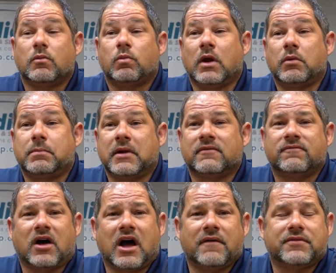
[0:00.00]
We would be
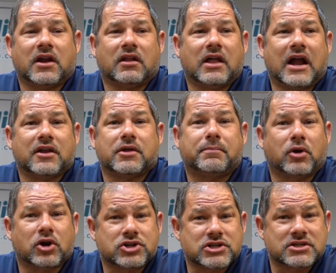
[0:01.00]
involved in a lot of the
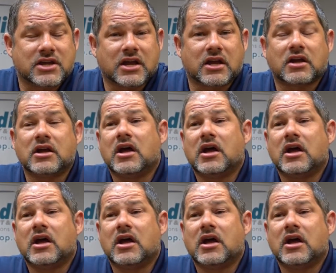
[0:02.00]
purchasing,